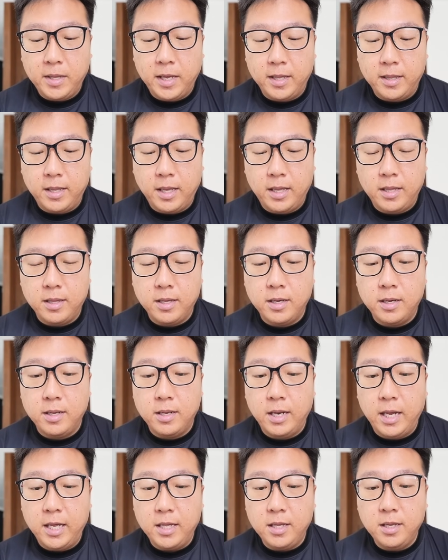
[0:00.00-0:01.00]
And
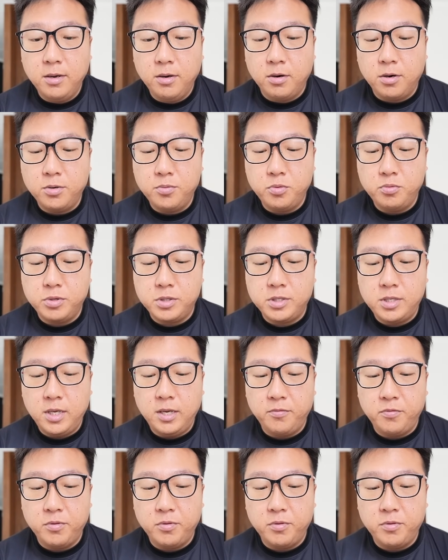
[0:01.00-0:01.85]
then later on, we will see